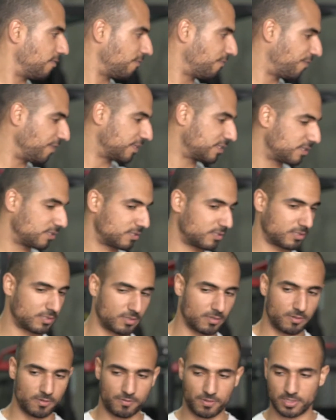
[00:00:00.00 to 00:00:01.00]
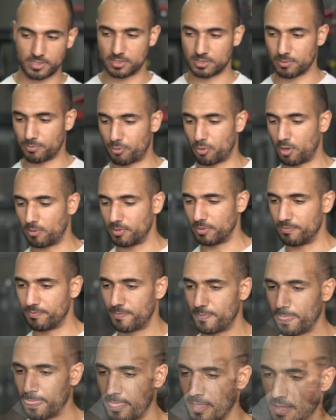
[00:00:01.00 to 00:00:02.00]
fixes the problem.
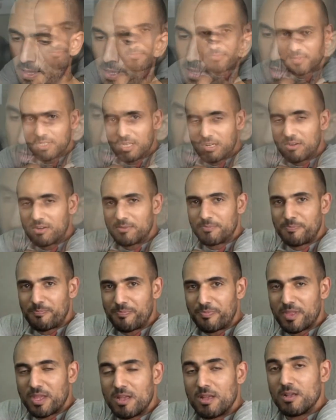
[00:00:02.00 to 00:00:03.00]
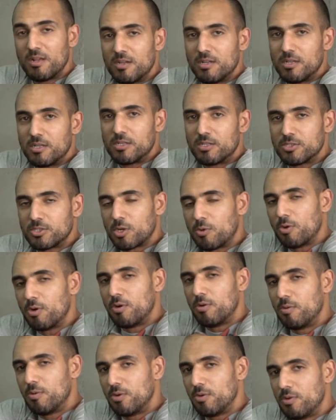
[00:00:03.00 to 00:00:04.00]
All right. So
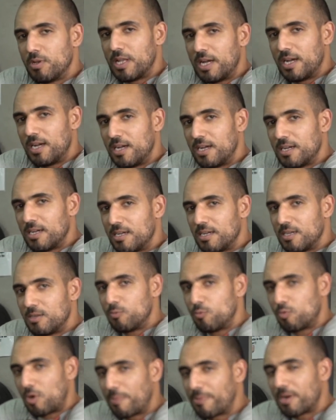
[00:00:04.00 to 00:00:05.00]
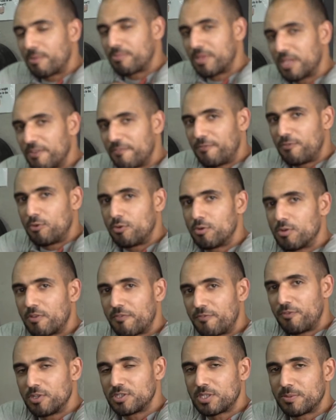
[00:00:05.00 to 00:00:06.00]
we'll wrap up there for the
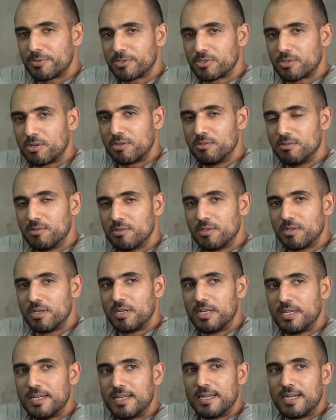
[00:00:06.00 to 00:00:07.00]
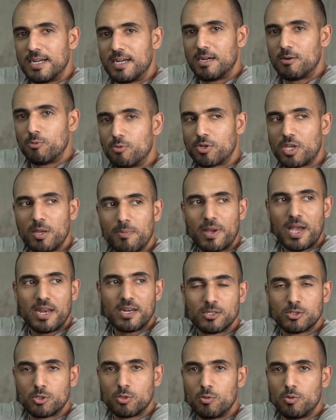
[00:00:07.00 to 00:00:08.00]
first episode. We'll keep
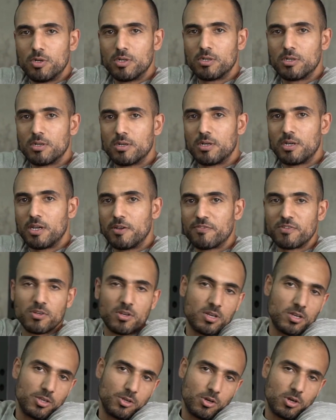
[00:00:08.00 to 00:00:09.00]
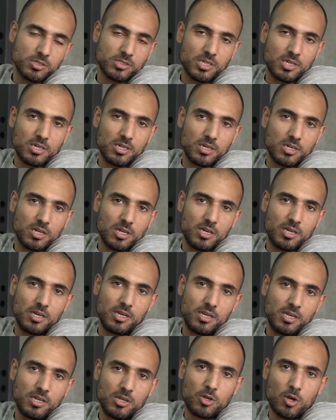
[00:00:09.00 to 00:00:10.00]
adding to it. If you guys got
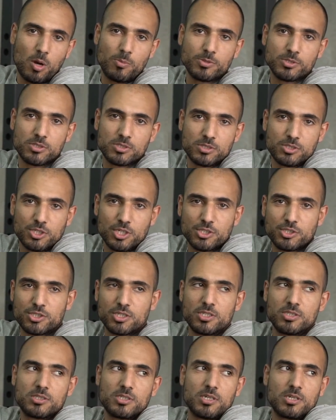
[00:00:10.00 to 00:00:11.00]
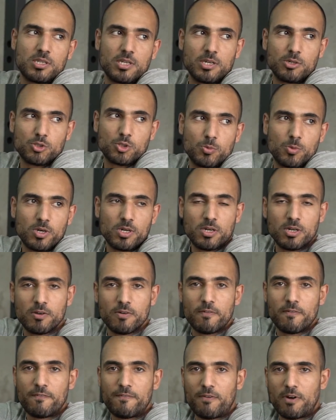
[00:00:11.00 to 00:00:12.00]
any comments, suggestions, anything else you want
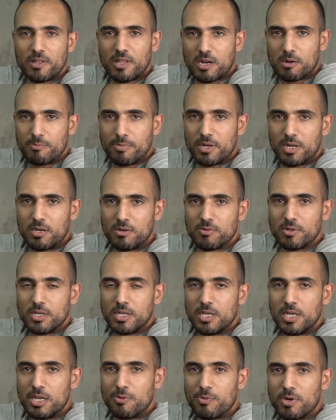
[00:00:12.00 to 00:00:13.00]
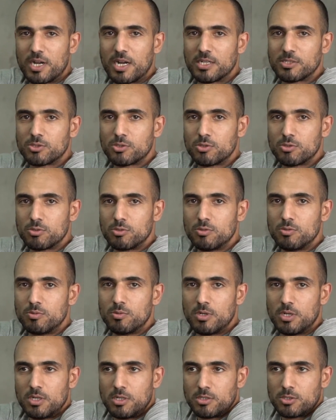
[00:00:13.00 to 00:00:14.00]
to find out about in regards to
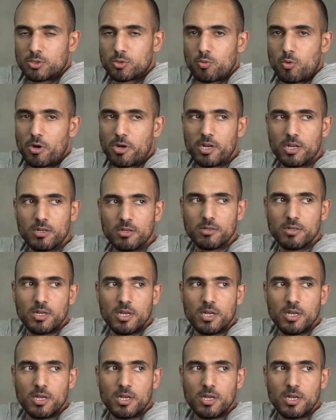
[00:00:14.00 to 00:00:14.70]
squatting,